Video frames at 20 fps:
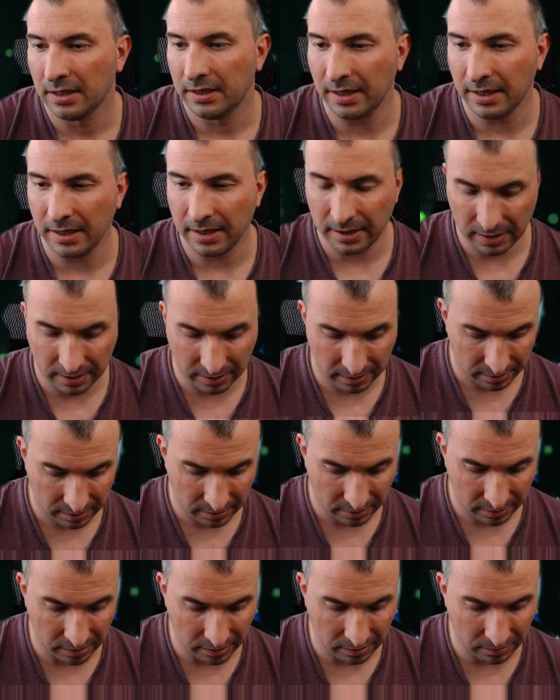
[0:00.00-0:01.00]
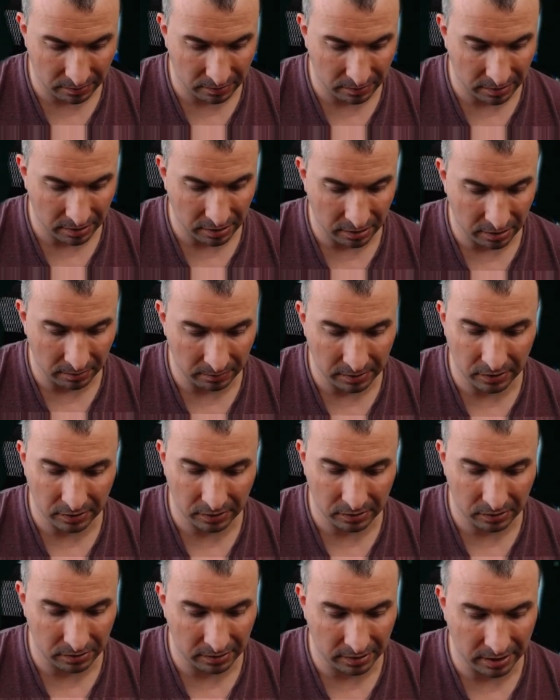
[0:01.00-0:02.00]
Then go to the home
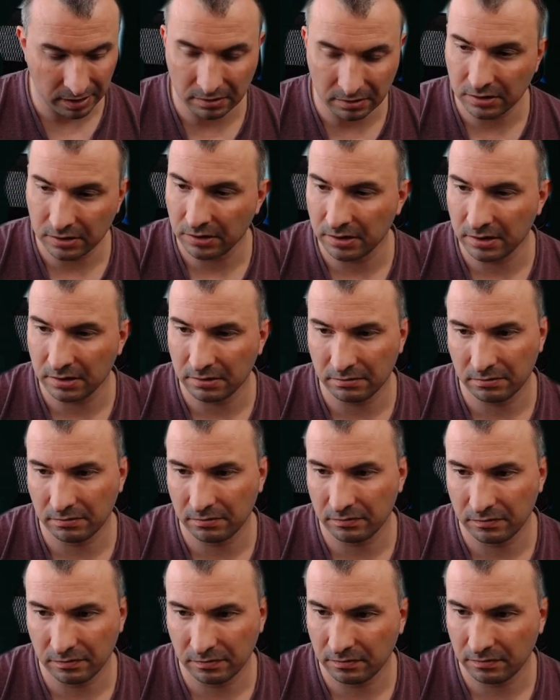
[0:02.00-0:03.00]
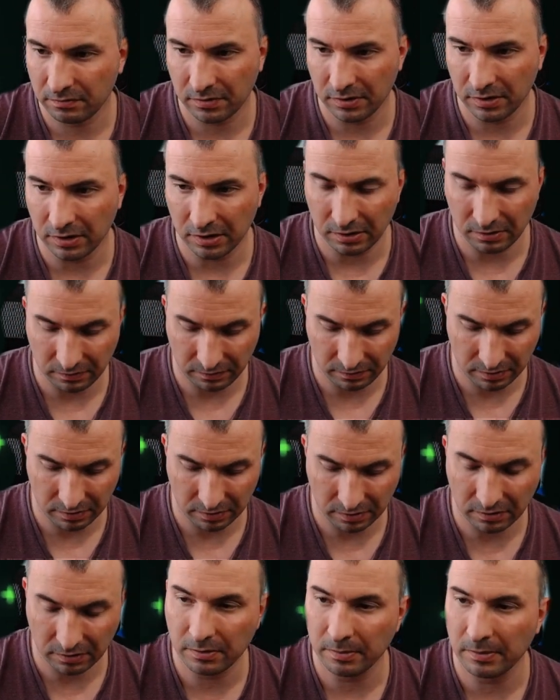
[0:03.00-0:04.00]
directory, just, you know,
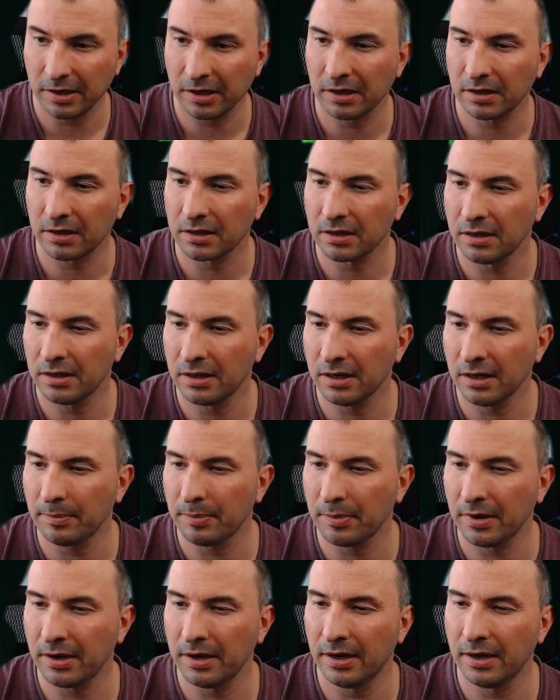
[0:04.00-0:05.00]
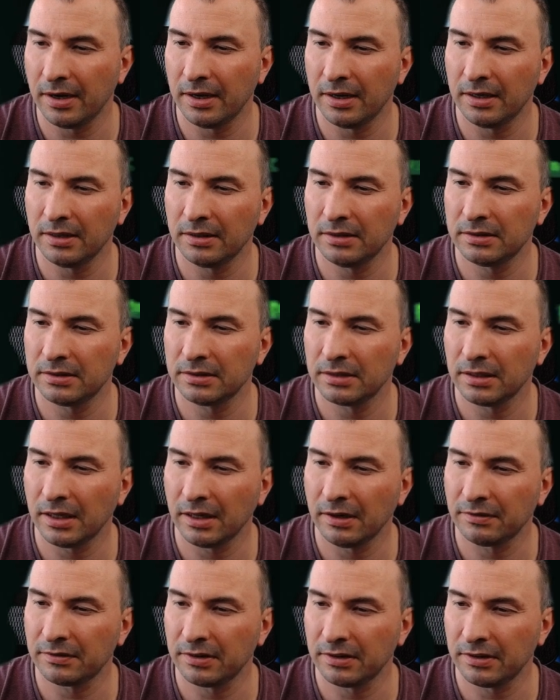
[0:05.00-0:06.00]
to, to make it clean up. And
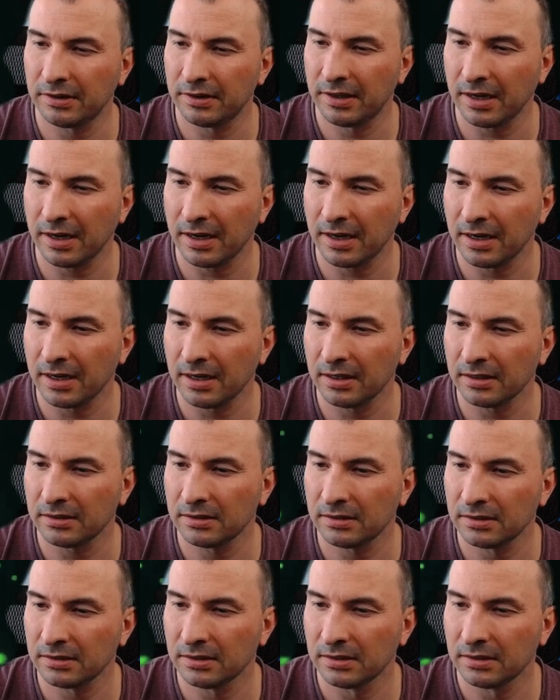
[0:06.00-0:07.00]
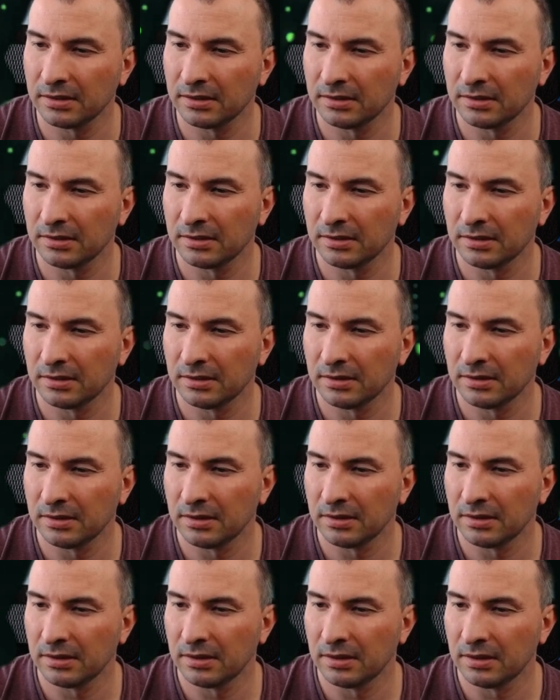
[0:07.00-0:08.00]
after that,
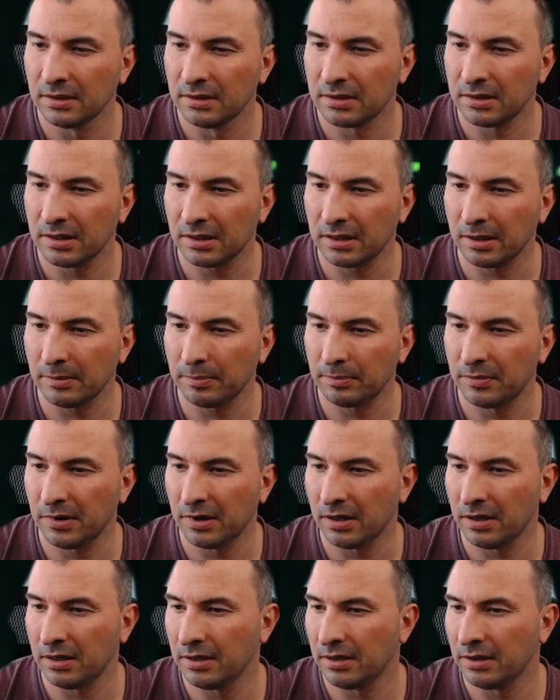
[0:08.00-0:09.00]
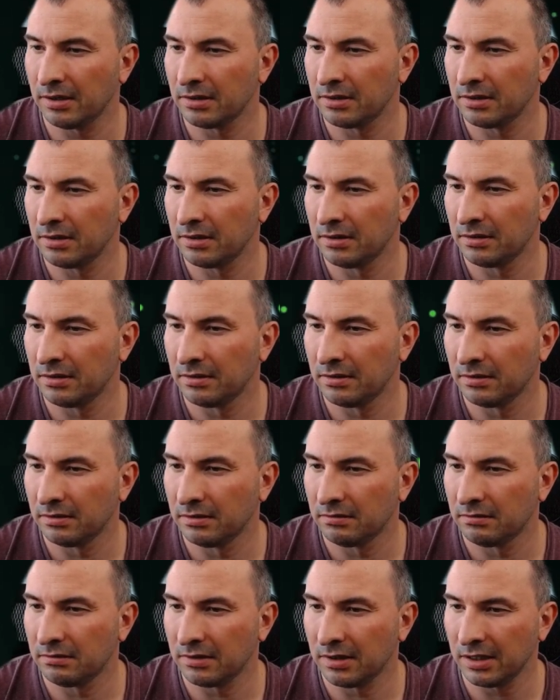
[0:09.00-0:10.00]
set up the alias,
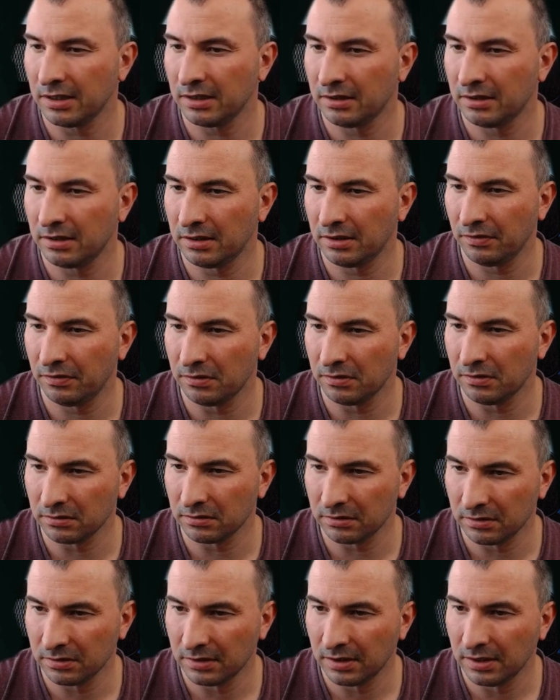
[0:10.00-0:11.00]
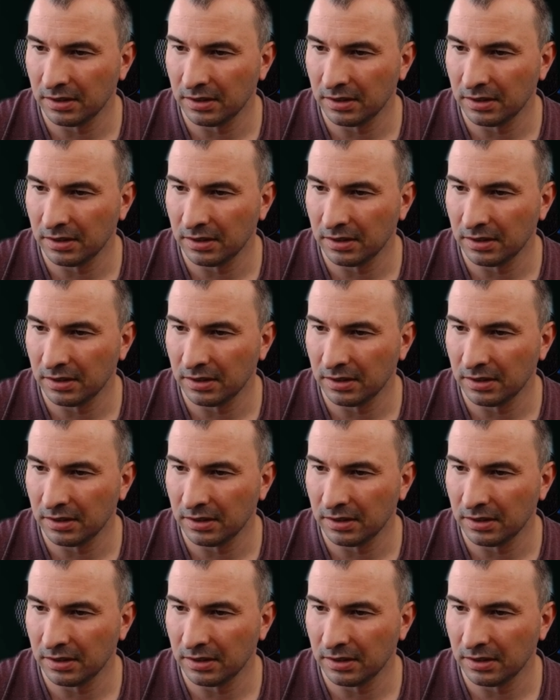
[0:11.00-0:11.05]
right? The default.